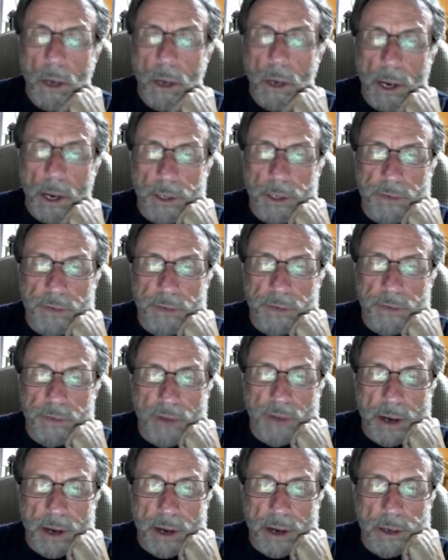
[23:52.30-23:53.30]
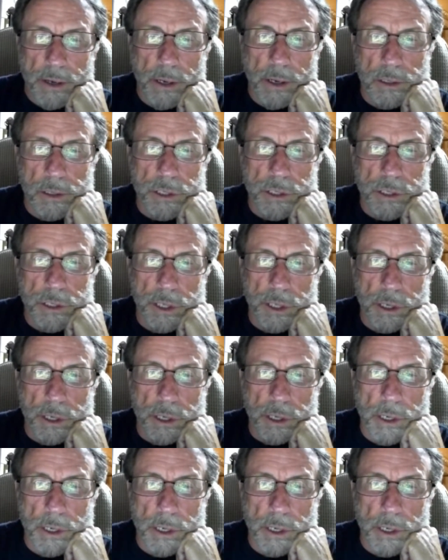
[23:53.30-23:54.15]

I did find, let's see,